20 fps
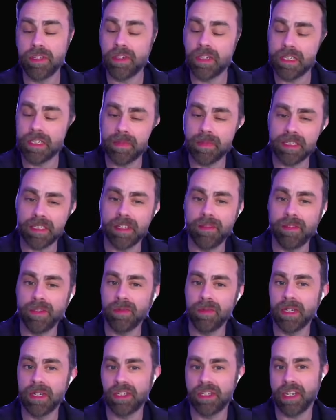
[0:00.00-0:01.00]
especially if you
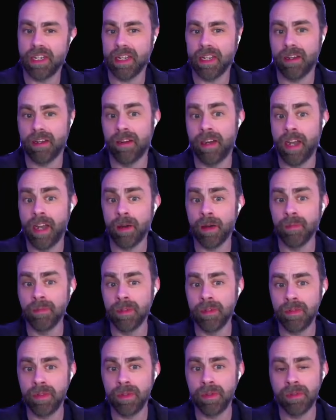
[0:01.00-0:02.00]
want to check out our album
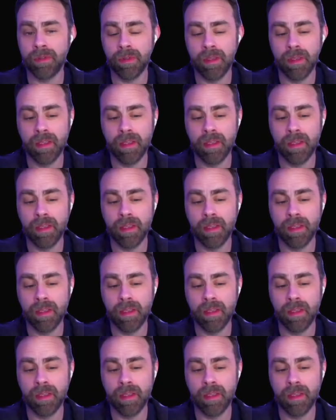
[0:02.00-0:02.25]
reviews.